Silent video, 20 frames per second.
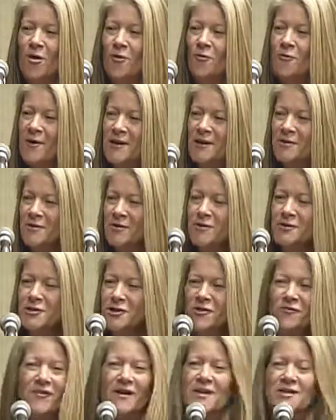When you lose
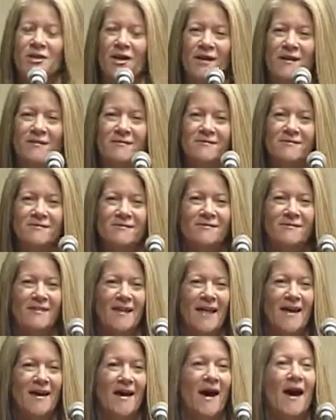your vision
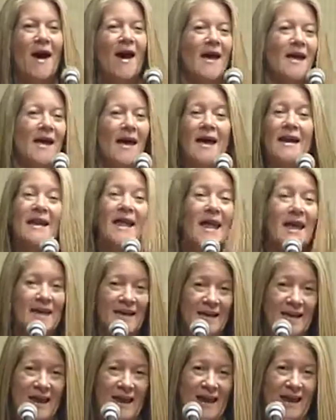at
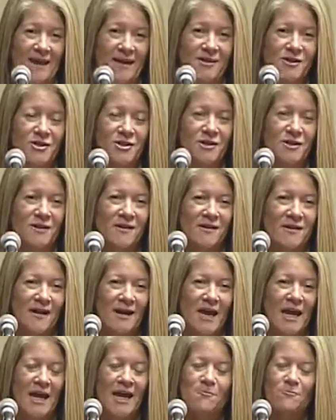any age,
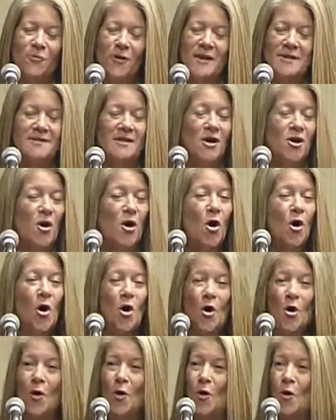it brings on a
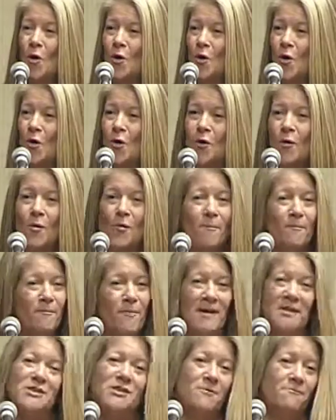whole
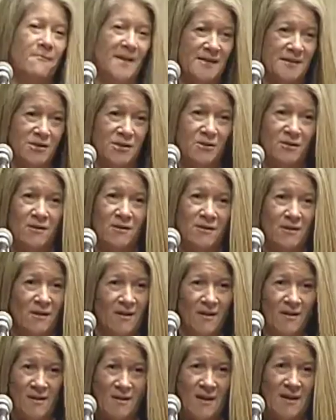bunch of mental
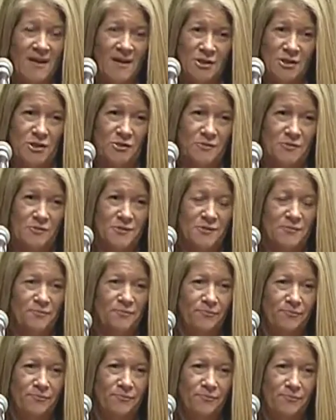issues,
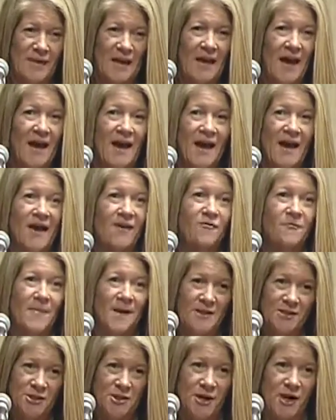and I have
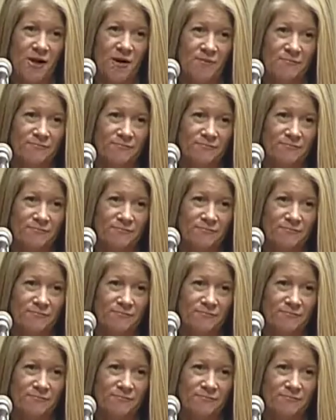my share.